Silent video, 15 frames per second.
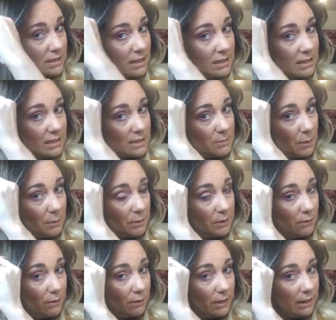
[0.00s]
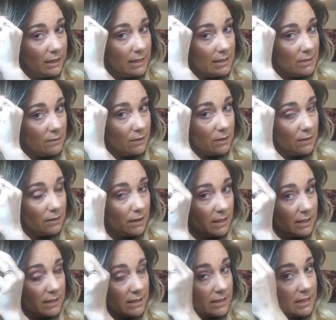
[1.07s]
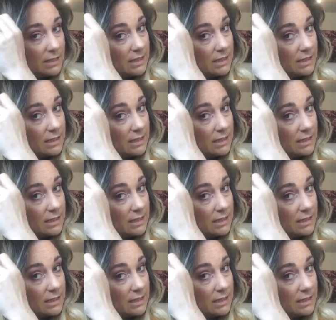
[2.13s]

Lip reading: then it's probably really easy for you guys.